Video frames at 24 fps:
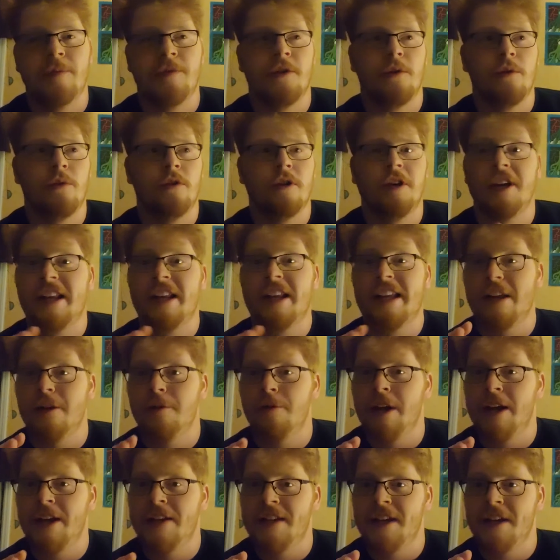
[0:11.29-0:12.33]
so we're going to get
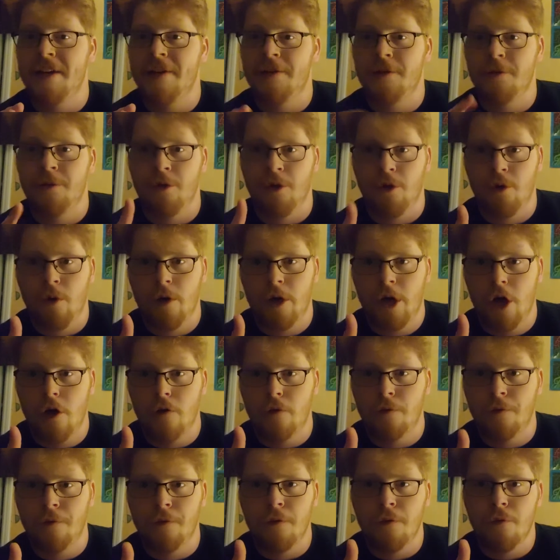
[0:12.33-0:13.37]
right down to it. Quick
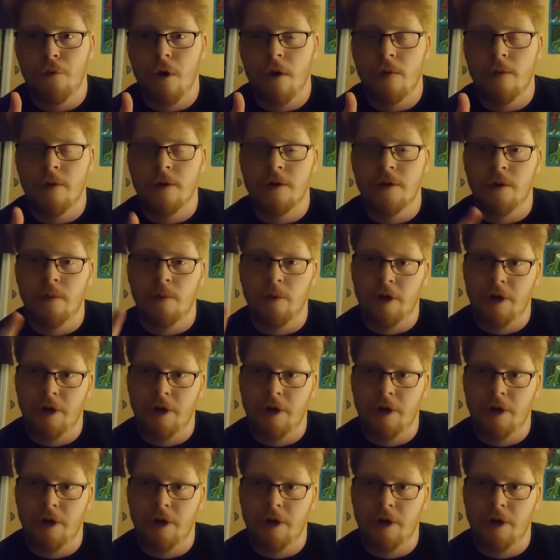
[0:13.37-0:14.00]
overview of what we're doing.